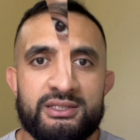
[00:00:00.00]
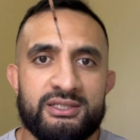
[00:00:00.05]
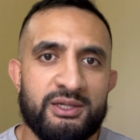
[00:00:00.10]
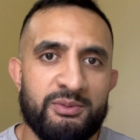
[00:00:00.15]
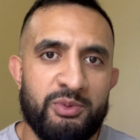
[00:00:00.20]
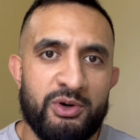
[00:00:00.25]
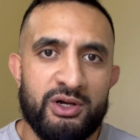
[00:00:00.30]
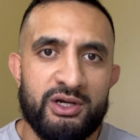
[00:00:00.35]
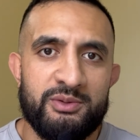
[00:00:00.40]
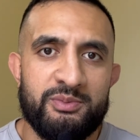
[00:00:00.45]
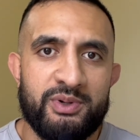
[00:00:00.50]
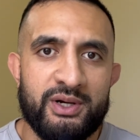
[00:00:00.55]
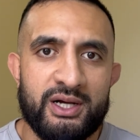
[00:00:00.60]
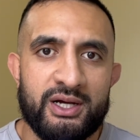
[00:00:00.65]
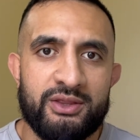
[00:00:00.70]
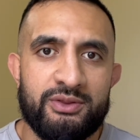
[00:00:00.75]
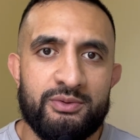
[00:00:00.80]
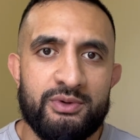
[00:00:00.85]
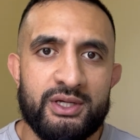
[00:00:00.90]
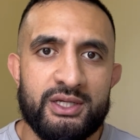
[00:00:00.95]
to Poly
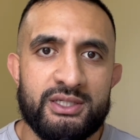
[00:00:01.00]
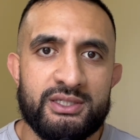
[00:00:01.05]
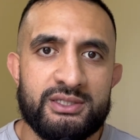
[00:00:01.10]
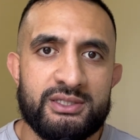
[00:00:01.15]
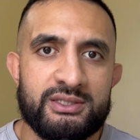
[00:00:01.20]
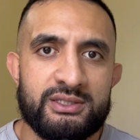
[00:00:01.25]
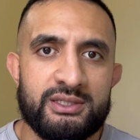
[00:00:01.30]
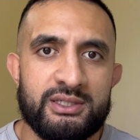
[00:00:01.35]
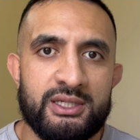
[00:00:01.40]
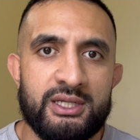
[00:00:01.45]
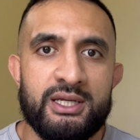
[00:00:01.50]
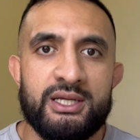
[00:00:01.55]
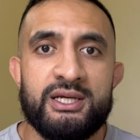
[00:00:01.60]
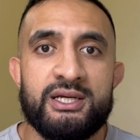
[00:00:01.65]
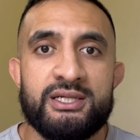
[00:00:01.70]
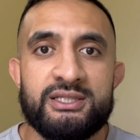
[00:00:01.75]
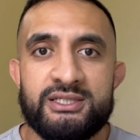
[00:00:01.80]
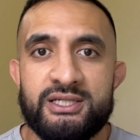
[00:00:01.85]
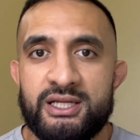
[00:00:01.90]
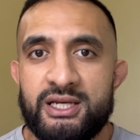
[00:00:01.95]
Pathways.
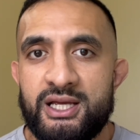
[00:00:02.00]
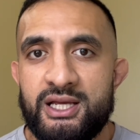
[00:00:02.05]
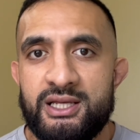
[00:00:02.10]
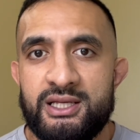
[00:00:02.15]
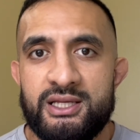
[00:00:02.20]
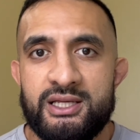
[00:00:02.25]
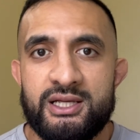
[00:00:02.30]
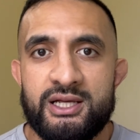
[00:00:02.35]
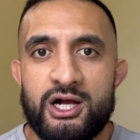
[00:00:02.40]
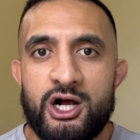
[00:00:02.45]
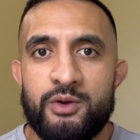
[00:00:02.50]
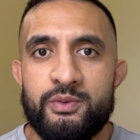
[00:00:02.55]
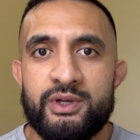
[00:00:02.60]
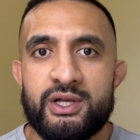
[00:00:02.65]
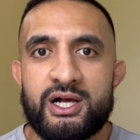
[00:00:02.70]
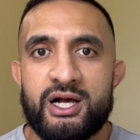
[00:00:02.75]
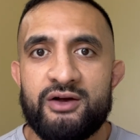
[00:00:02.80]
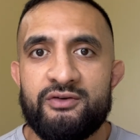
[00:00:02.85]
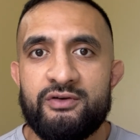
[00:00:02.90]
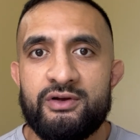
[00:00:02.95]
Today I'll be
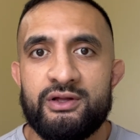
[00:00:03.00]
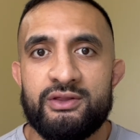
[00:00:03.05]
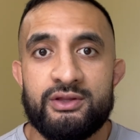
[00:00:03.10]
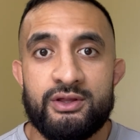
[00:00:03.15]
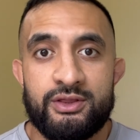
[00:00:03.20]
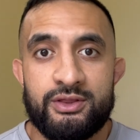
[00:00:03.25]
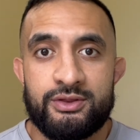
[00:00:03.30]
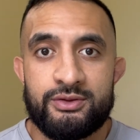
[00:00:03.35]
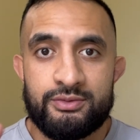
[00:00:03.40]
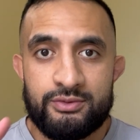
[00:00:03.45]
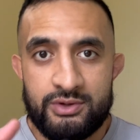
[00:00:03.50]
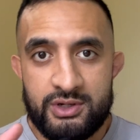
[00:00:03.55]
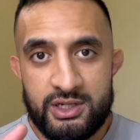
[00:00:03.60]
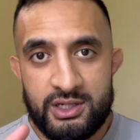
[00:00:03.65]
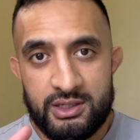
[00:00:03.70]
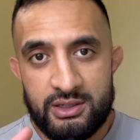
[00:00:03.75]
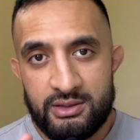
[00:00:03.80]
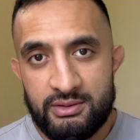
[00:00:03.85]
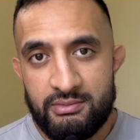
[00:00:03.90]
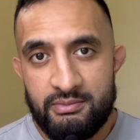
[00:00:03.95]
covering the
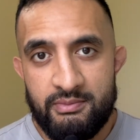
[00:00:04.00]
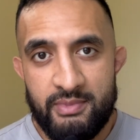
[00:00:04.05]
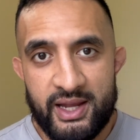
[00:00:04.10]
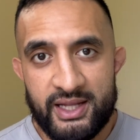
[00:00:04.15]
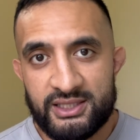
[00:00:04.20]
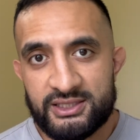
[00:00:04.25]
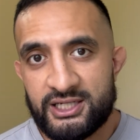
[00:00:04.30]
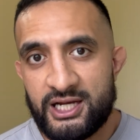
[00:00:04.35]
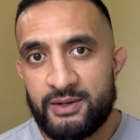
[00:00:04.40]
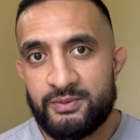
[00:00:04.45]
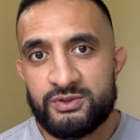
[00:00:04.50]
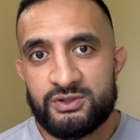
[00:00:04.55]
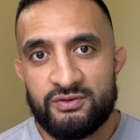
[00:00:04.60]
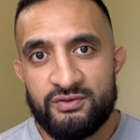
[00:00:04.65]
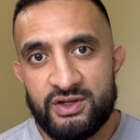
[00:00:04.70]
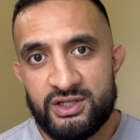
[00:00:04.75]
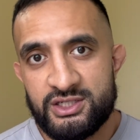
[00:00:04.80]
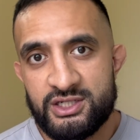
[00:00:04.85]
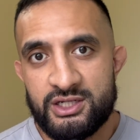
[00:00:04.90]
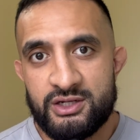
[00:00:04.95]
three main types of
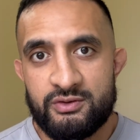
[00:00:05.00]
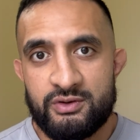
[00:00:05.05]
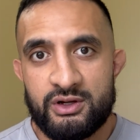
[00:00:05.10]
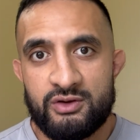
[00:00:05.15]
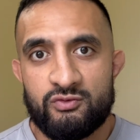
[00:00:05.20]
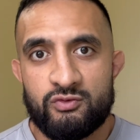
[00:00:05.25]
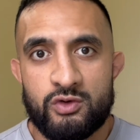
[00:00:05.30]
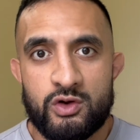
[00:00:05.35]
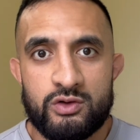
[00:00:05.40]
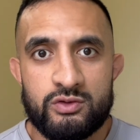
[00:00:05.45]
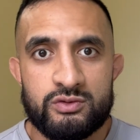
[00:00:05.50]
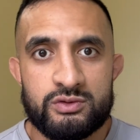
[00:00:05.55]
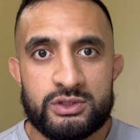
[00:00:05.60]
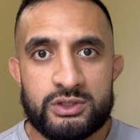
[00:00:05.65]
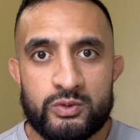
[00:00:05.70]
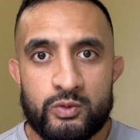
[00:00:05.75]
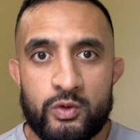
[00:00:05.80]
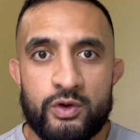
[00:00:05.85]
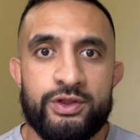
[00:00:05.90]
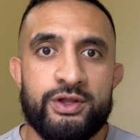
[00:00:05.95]
engineering
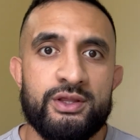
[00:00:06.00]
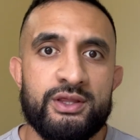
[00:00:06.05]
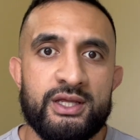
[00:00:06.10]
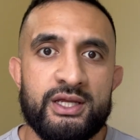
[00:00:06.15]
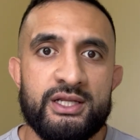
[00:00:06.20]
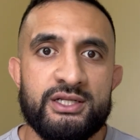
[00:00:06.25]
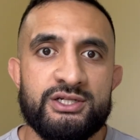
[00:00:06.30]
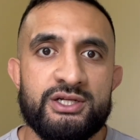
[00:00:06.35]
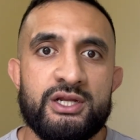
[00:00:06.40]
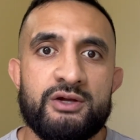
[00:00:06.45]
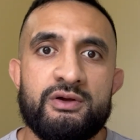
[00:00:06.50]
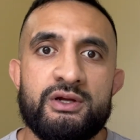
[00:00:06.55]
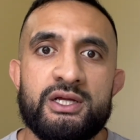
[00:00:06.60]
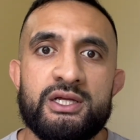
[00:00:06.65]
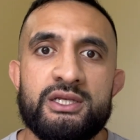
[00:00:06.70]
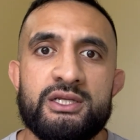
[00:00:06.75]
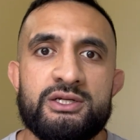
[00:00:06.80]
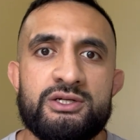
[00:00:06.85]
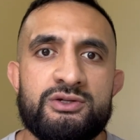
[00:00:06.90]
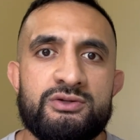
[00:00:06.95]
roles within the engineering
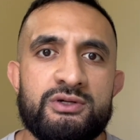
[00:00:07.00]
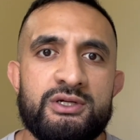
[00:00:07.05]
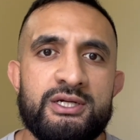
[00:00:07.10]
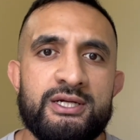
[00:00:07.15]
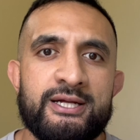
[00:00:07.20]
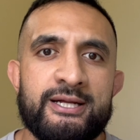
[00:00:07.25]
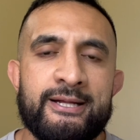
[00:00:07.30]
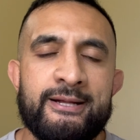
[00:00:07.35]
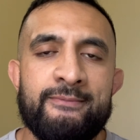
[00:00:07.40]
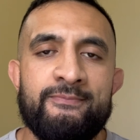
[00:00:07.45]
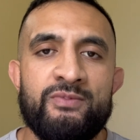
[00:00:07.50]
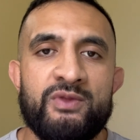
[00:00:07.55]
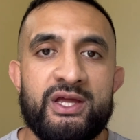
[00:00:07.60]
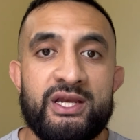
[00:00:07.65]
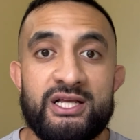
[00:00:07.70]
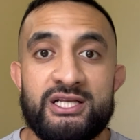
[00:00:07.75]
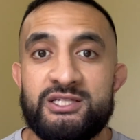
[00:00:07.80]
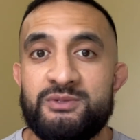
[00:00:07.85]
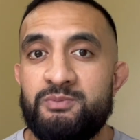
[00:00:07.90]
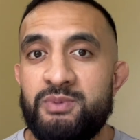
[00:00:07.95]
industry and
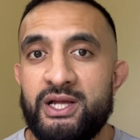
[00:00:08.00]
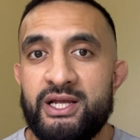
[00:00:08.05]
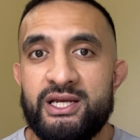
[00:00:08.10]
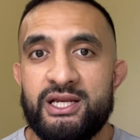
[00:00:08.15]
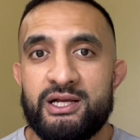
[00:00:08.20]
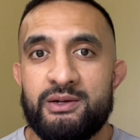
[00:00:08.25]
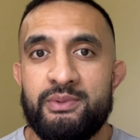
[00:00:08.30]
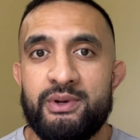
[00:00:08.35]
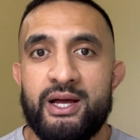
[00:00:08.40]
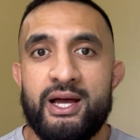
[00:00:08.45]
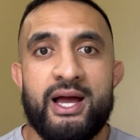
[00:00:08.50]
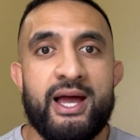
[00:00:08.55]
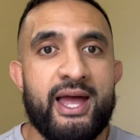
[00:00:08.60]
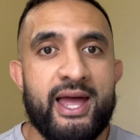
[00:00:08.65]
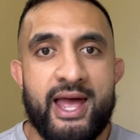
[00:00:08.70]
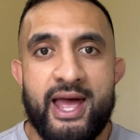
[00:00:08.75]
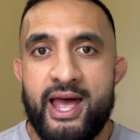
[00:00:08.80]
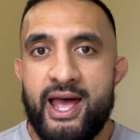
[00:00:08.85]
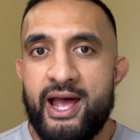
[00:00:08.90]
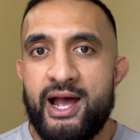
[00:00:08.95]
explaining about
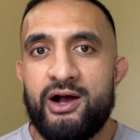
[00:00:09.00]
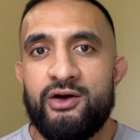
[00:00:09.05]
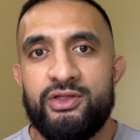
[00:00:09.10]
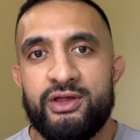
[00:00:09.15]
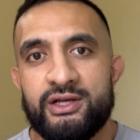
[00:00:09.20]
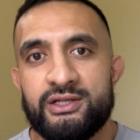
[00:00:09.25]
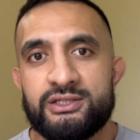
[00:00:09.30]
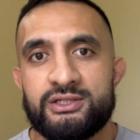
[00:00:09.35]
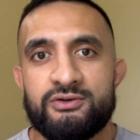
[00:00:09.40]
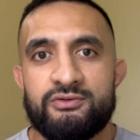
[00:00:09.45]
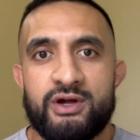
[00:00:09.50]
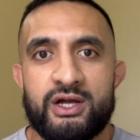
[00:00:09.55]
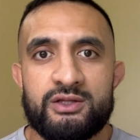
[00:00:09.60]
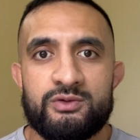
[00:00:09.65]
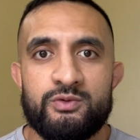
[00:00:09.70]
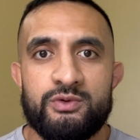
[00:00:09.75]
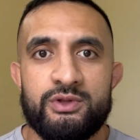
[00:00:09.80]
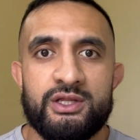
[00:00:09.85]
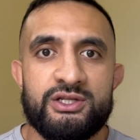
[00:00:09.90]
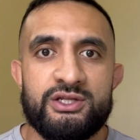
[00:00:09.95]
how they
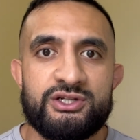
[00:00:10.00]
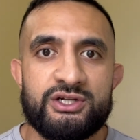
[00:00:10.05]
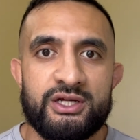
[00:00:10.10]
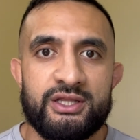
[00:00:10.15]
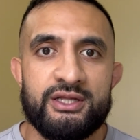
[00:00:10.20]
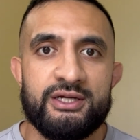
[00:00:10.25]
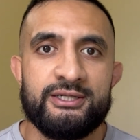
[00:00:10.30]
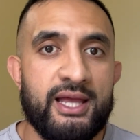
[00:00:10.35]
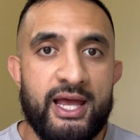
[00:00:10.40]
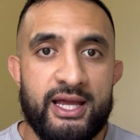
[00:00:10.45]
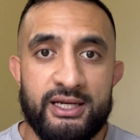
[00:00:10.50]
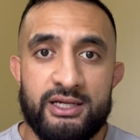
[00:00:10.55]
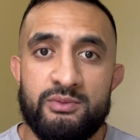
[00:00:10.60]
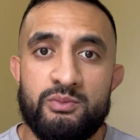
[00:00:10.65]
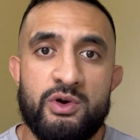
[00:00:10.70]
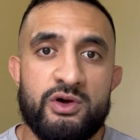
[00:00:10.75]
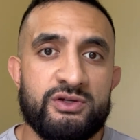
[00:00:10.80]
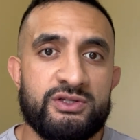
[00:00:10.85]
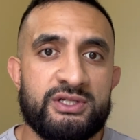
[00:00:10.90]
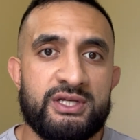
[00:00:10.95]
interact with each other, and in
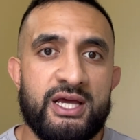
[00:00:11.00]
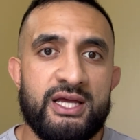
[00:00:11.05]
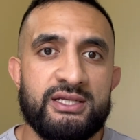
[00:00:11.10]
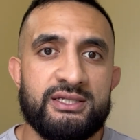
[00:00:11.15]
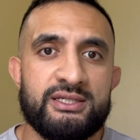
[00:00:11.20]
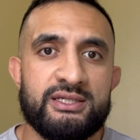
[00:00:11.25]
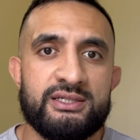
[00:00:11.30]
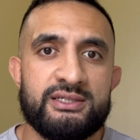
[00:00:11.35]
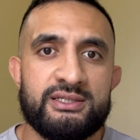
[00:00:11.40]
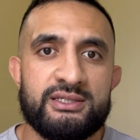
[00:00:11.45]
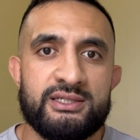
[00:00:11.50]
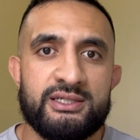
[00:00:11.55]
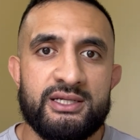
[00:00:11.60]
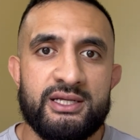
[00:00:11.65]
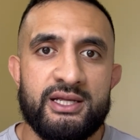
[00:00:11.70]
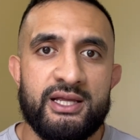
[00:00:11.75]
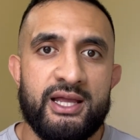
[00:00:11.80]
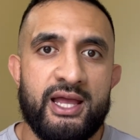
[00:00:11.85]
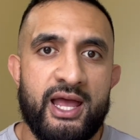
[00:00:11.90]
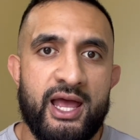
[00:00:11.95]
most cases,
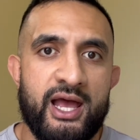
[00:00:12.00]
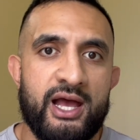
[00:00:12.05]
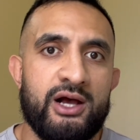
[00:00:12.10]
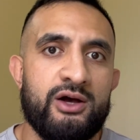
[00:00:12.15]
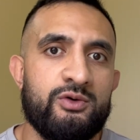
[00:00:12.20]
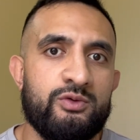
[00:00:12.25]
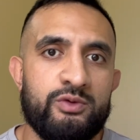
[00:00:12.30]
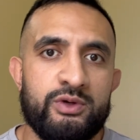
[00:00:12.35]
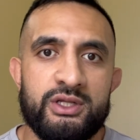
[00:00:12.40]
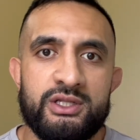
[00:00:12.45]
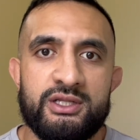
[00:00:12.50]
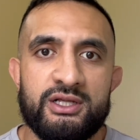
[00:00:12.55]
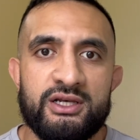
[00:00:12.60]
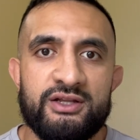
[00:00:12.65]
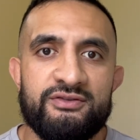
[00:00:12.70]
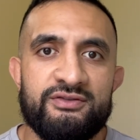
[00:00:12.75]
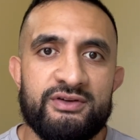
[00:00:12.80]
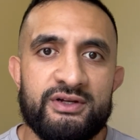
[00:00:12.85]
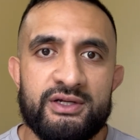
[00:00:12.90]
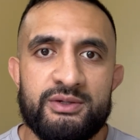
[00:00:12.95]
how we
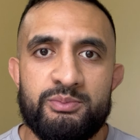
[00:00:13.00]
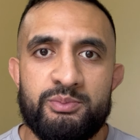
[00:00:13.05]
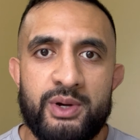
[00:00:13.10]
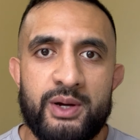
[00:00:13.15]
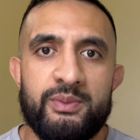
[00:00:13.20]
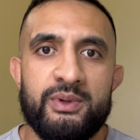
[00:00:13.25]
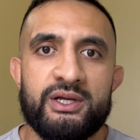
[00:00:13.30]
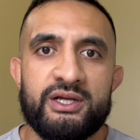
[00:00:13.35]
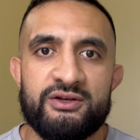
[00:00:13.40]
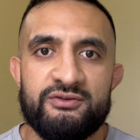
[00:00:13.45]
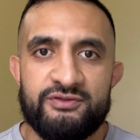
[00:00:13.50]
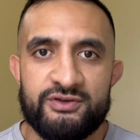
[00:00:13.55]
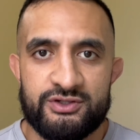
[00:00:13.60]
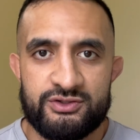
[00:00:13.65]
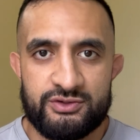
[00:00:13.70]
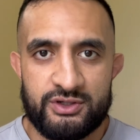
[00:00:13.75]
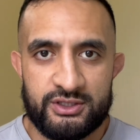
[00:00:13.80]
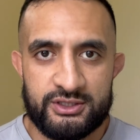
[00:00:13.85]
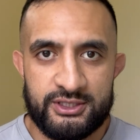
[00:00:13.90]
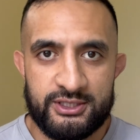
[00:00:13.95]
deliver public
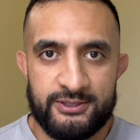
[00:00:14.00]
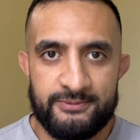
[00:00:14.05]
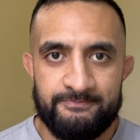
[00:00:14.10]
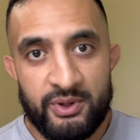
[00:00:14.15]
infrastructure.